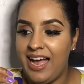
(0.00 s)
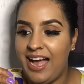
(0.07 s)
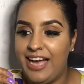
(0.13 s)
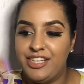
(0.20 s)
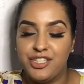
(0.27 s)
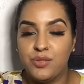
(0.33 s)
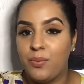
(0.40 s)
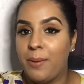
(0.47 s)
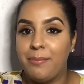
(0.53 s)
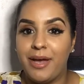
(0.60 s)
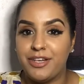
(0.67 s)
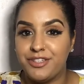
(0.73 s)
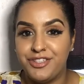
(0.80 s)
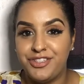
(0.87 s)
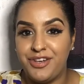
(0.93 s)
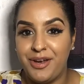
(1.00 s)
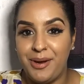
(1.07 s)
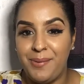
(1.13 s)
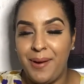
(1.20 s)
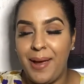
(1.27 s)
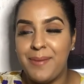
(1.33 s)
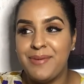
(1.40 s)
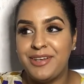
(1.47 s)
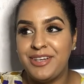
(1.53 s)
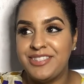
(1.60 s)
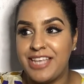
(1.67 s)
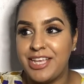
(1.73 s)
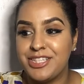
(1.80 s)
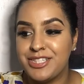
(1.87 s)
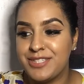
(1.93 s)
I just went back to straight away because
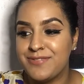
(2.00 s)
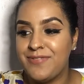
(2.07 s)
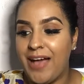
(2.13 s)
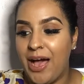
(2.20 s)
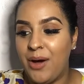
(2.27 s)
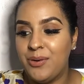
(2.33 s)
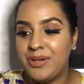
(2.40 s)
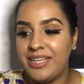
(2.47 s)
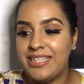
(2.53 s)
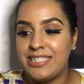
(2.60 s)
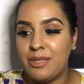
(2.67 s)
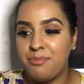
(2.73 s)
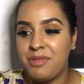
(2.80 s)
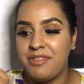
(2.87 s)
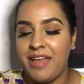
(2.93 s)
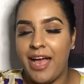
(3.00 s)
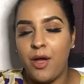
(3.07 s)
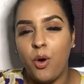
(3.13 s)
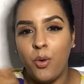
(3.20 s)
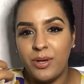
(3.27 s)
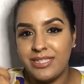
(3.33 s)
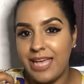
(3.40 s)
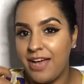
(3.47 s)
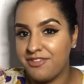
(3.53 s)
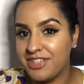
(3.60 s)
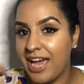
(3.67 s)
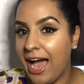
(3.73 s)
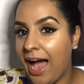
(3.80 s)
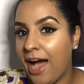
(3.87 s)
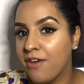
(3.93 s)
I just found it's something that I always have to
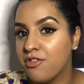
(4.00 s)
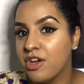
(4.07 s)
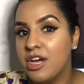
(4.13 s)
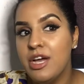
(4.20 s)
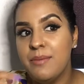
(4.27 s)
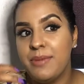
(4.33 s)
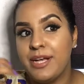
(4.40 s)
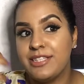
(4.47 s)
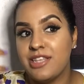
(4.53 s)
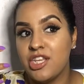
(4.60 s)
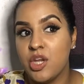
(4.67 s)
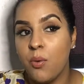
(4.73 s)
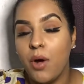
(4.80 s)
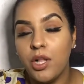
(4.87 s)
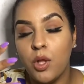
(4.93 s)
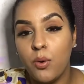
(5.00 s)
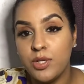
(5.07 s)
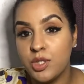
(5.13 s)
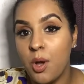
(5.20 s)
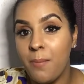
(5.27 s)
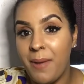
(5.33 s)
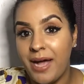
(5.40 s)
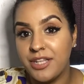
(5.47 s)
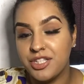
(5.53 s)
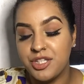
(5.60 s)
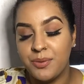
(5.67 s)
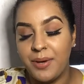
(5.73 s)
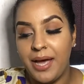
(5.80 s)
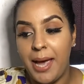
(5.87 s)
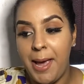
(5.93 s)
have because I know I'll always go back
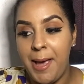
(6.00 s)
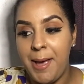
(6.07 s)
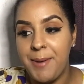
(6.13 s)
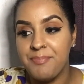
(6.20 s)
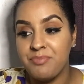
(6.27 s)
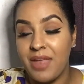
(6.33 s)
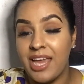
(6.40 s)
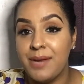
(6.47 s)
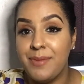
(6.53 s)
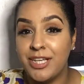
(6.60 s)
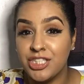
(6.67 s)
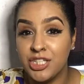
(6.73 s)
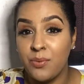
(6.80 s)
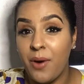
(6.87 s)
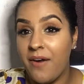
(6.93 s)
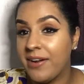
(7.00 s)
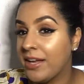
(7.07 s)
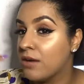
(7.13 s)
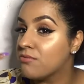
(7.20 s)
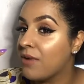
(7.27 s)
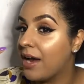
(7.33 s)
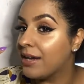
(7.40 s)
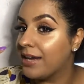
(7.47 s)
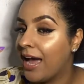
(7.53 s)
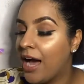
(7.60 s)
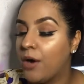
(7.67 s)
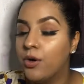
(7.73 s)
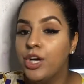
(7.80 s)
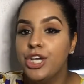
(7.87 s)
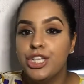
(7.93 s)
to it. And I'm actually wearing it right
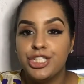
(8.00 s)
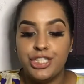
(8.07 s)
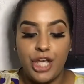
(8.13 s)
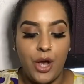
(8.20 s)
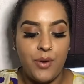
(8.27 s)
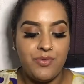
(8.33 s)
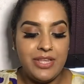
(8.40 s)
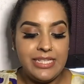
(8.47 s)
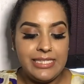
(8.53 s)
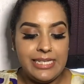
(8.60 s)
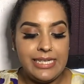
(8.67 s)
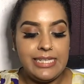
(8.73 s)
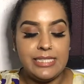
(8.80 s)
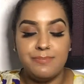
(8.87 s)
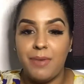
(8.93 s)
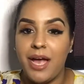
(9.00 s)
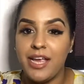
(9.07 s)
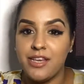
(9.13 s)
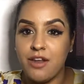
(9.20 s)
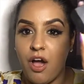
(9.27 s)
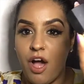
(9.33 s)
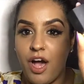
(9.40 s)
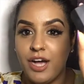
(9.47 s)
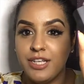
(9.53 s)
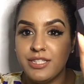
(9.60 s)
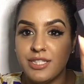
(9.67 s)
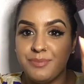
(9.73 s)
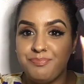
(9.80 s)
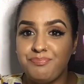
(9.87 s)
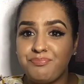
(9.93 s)
now. So this is my
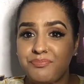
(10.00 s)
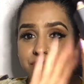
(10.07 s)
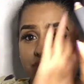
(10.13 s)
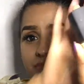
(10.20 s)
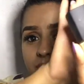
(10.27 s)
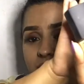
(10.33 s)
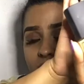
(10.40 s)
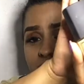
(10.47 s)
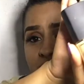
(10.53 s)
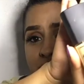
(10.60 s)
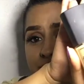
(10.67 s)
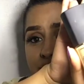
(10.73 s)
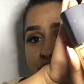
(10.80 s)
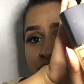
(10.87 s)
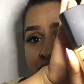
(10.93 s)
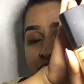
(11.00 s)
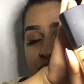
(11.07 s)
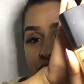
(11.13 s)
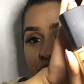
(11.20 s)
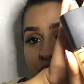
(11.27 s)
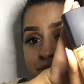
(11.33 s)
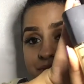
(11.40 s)
Nars Sheer Glow